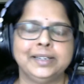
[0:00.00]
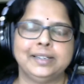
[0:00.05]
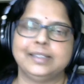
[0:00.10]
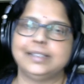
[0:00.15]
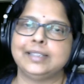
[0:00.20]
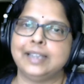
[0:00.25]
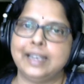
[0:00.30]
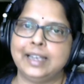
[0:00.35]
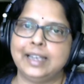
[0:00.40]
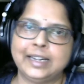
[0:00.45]
It's
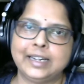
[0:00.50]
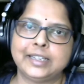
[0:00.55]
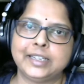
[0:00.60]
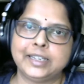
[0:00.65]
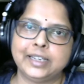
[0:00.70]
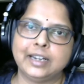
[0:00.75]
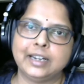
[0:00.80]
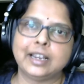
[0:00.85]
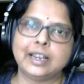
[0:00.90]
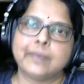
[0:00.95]

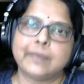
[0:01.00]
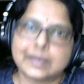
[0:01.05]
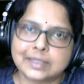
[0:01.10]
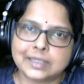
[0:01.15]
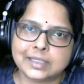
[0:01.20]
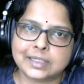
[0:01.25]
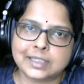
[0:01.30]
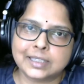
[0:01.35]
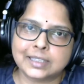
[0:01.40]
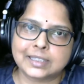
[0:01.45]
electrical
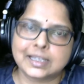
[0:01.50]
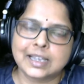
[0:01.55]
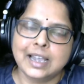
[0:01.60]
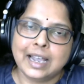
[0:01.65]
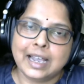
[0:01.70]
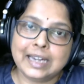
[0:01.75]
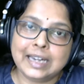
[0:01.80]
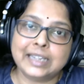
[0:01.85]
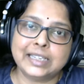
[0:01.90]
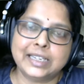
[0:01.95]
capacities,
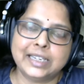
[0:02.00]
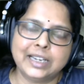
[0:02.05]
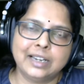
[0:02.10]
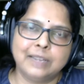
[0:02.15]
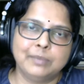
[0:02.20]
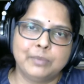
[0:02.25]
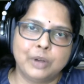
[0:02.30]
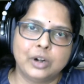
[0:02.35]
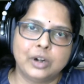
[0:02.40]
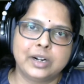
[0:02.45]
electrical
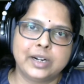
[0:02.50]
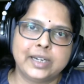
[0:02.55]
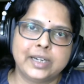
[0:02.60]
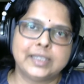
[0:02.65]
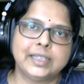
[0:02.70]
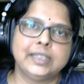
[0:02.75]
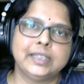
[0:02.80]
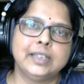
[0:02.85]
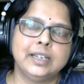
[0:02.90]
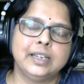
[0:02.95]
baud rate,
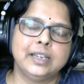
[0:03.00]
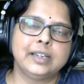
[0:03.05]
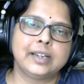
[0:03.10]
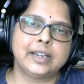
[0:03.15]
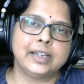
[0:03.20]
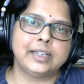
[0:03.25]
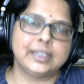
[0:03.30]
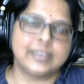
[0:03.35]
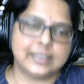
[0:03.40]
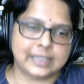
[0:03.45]
signaling
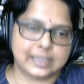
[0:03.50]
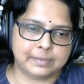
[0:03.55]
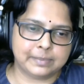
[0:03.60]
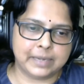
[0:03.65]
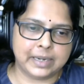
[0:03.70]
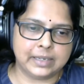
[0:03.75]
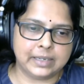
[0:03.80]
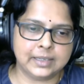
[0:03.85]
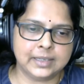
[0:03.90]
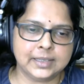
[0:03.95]
rate is that
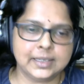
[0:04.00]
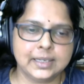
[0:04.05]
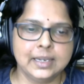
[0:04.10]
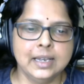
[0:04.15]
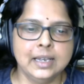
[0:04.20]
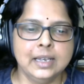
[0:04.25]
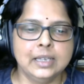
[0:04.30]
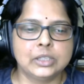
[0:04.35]
matters.